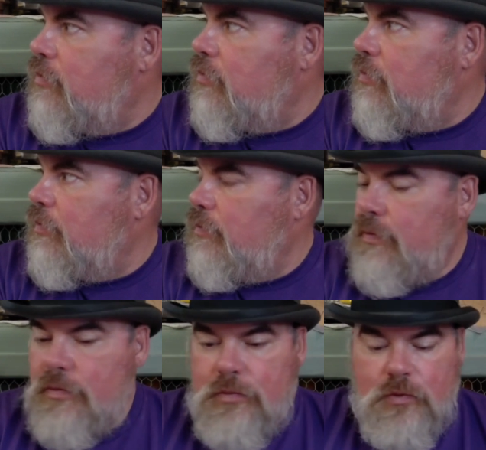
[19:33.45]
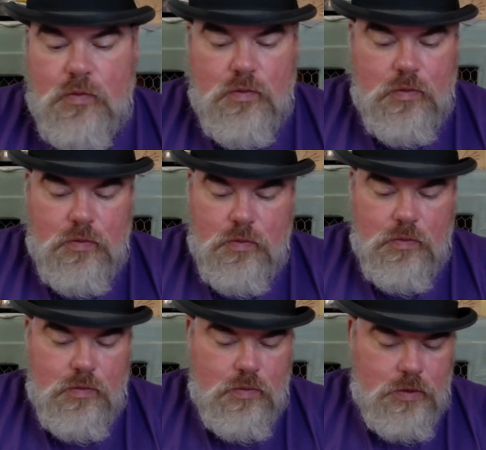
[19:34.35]
or the,
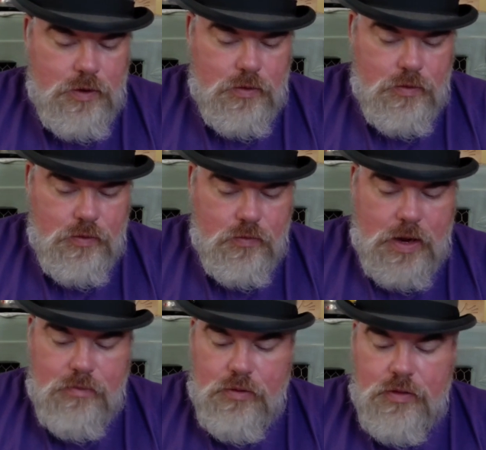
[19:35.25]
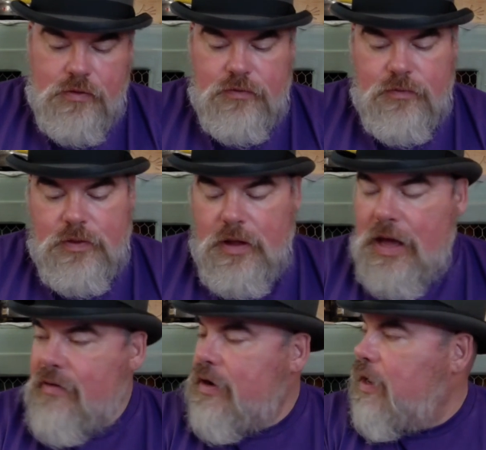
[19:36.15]
you know, the Wright brothers when they
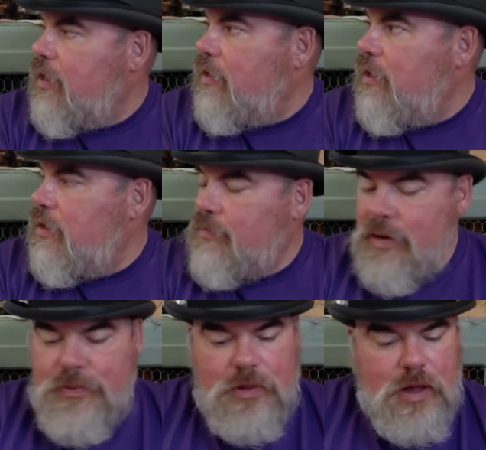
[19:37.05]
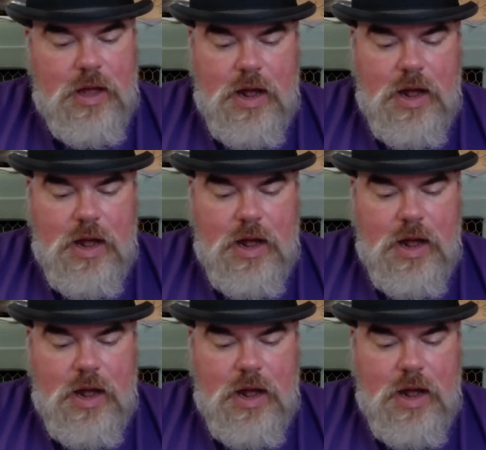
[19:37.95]
had an idea. And people,